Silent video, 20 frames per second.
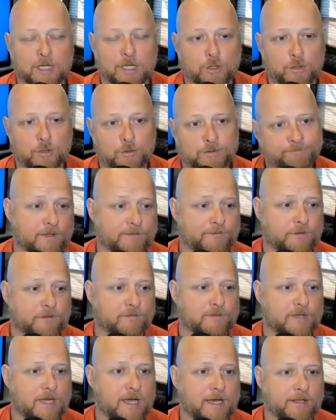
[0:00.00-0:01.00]
low if
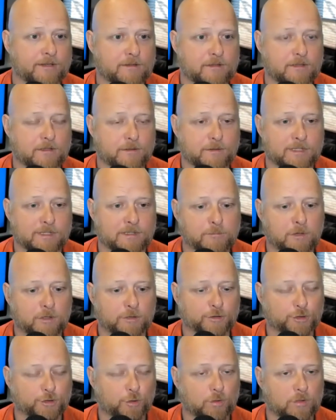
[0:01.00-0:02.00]
you've got, you know, a
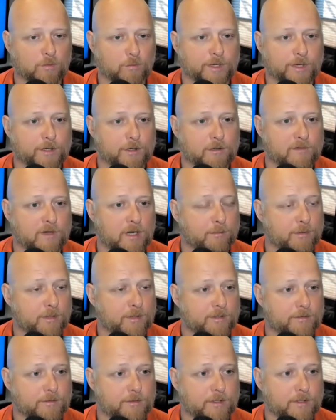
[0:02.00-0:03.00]
short window of
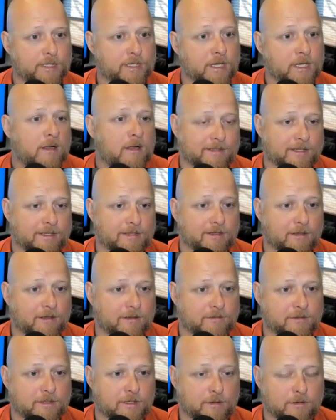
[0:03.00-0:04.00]
opportunity, and,
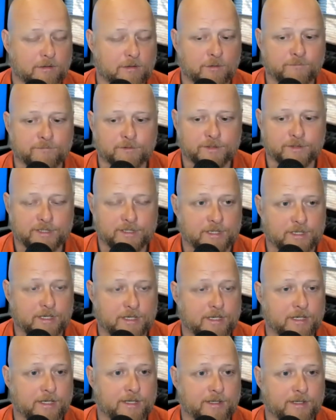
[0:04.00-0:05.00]
you know, hopefully you
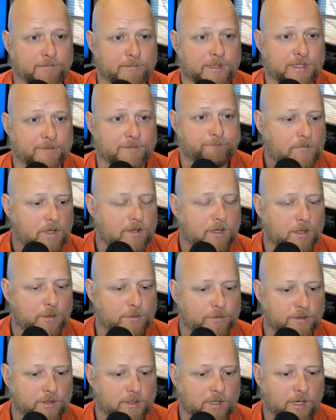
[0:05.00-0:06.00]
can get it. But
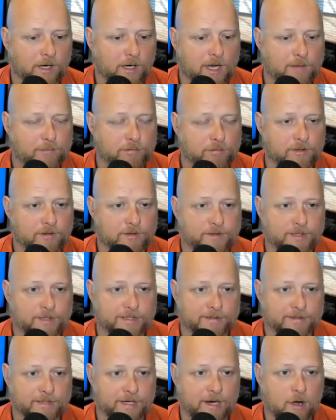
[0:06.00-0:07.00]
those are a couple of
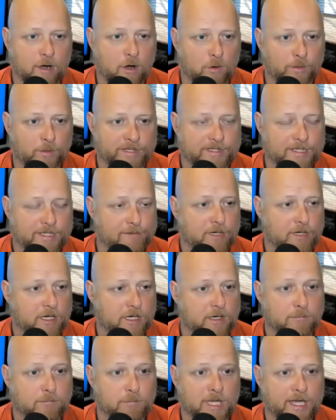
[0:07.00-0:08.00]
things, like always have
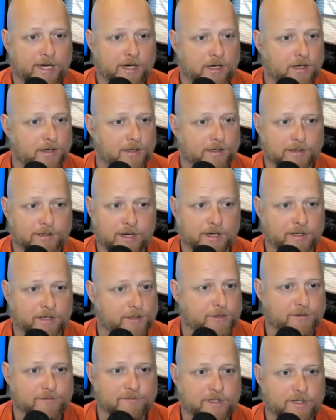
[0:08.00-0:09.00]
a blank contract
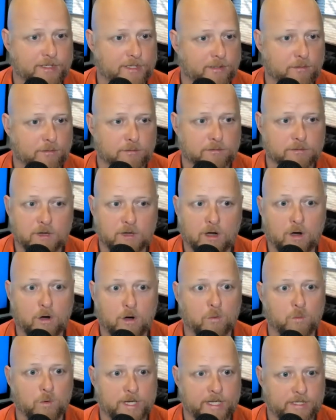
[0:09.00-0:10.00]
in your vehicle,
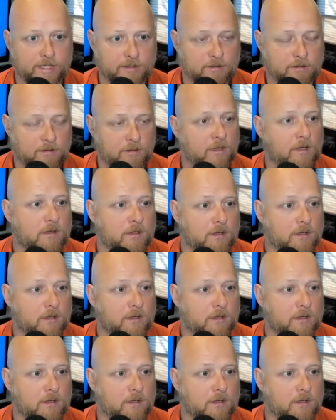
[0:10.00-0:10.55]
always.